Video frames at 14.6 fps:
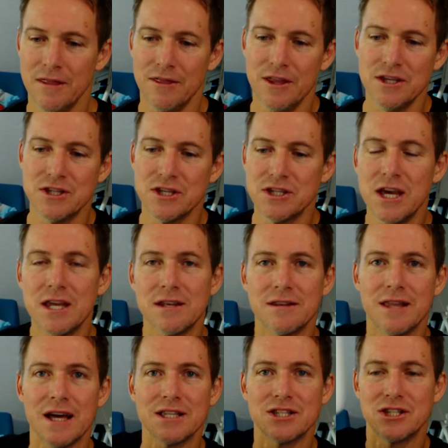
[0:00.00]
This is it.
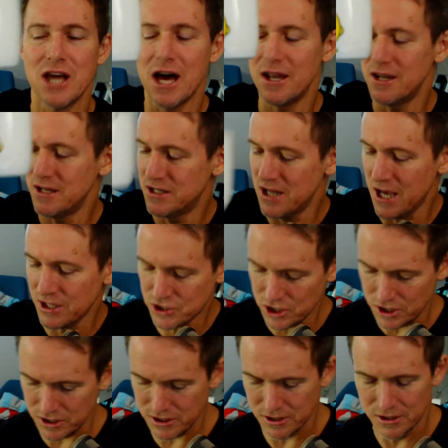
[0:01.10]
That's done and
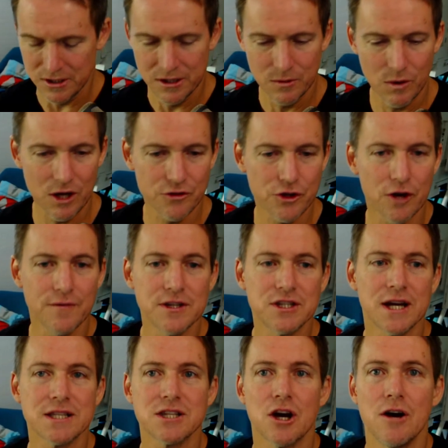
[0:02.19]
dusted. Wealth Coffee
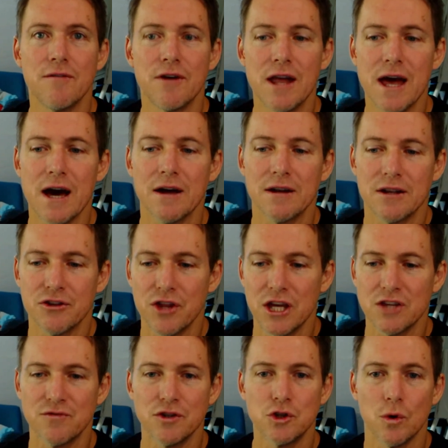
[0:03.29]
Chats over and out.
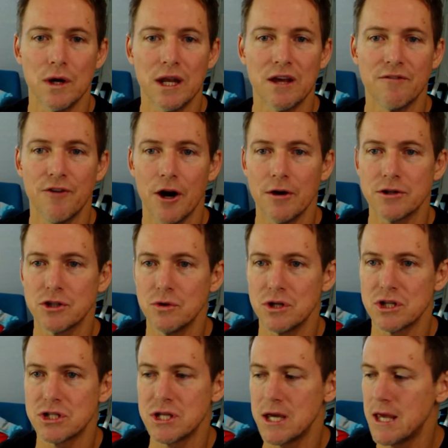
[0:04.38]
Thanks for joining, folks. Good
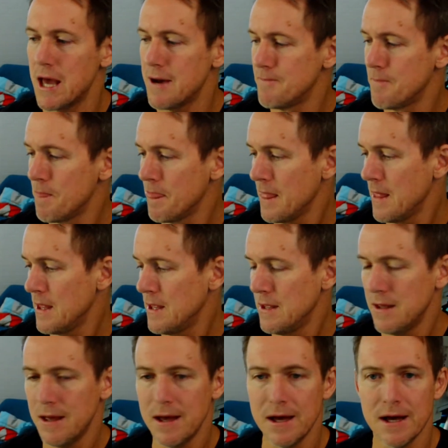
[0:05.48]
to see you.
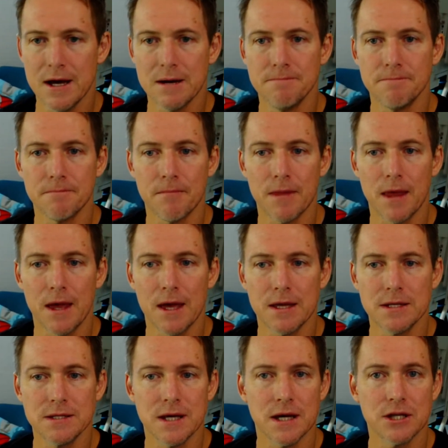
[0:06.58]

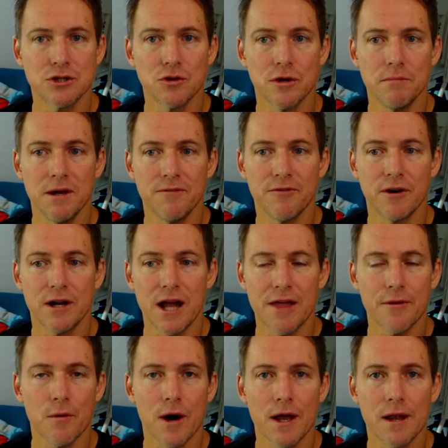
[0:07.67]
And join me for
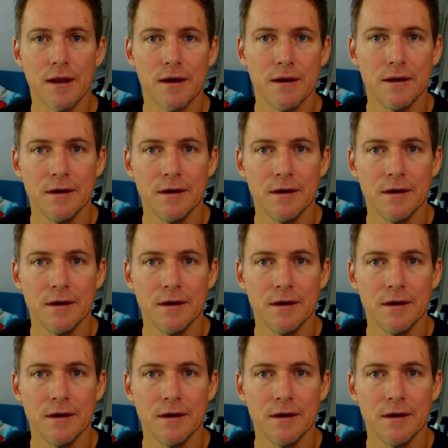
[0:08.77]
another one,